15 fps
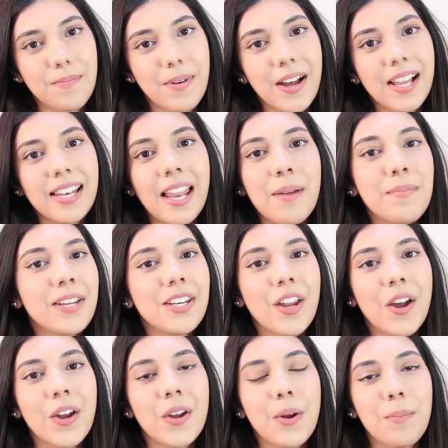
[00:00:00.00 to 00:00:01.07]
But let me
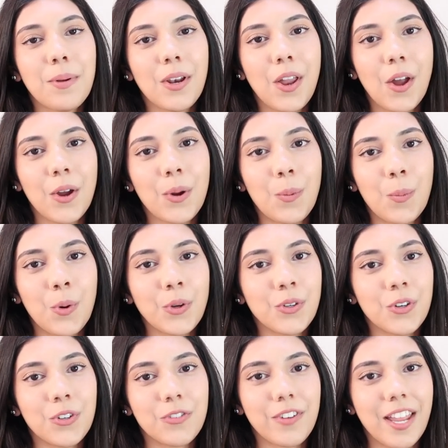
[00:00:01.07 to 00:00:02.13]
know below what
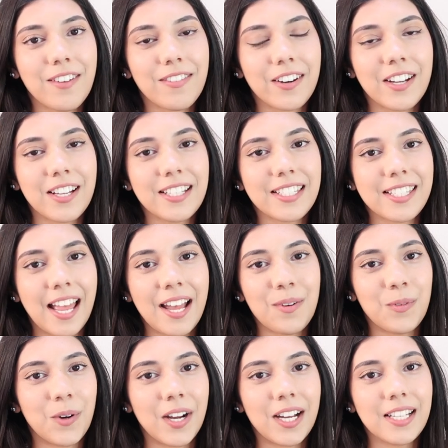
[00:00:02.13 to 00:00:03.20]
your favourite set
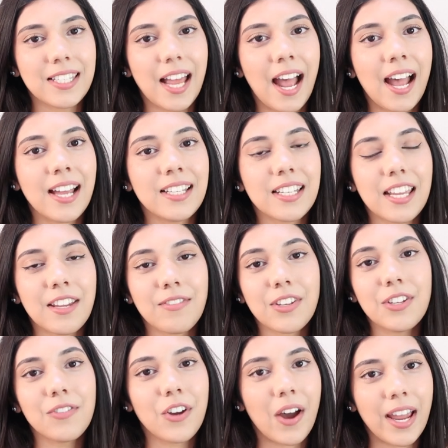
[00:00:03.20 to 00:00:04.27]
was and if
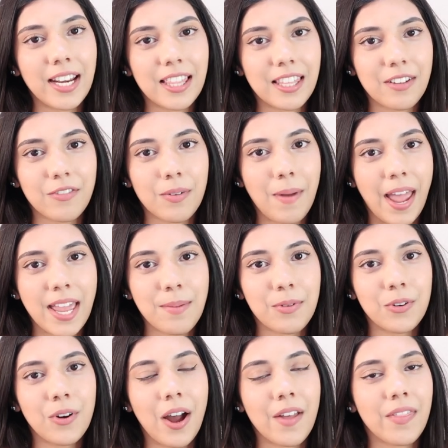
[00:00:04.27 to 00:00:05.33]
you've got anything from
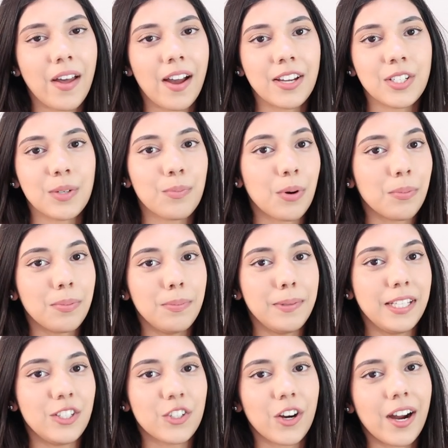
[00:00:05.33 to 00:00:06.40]
AYBL and that I should
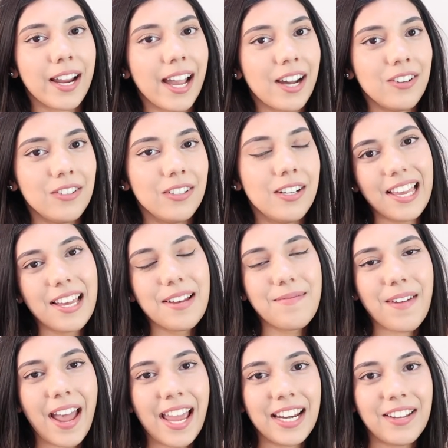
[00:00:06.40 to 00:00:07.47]
probably try out.
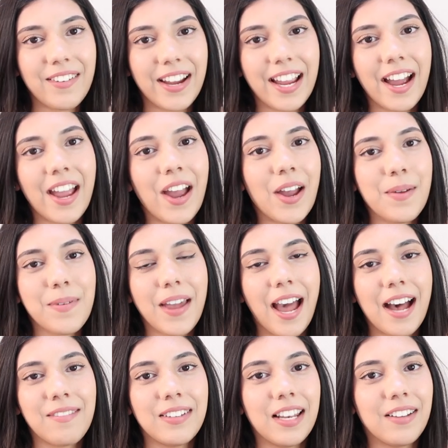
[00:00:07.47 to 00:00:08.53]
But anyway, I hope you
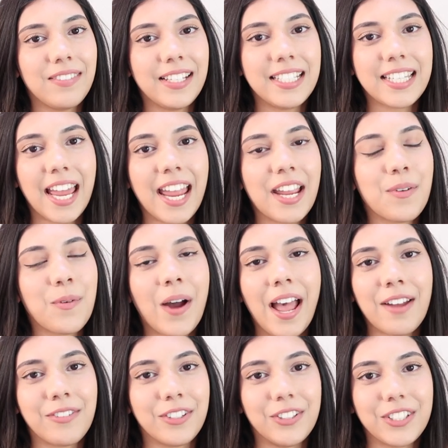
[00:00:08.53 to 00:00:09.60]
have a lovely day,
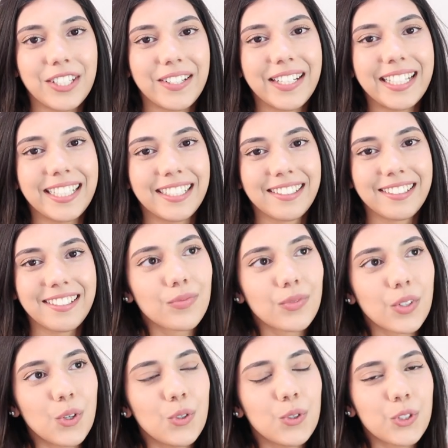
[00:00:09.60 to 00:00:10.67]
whatever you're doing.
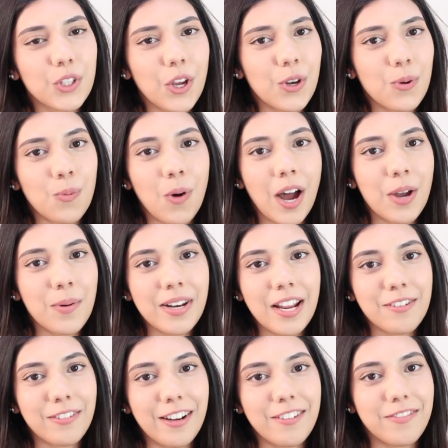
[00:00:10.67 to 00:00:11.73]
Also, why
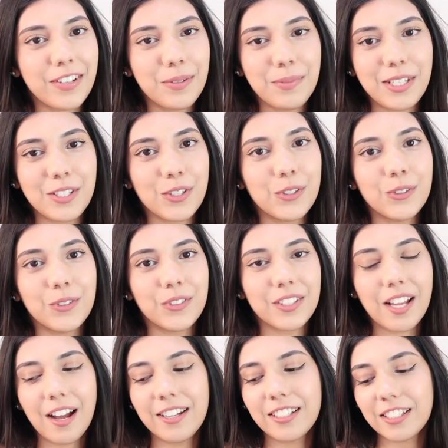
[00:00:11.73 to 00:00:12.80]
whenever I film these
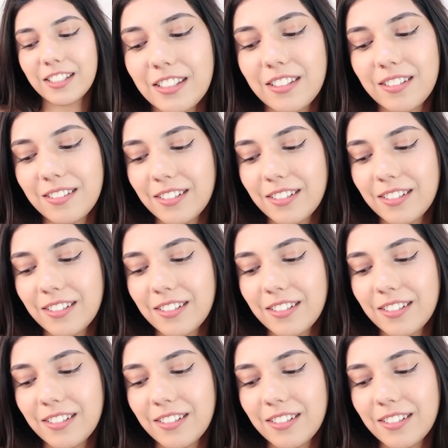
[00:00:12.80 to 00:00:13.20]
hauls, I just,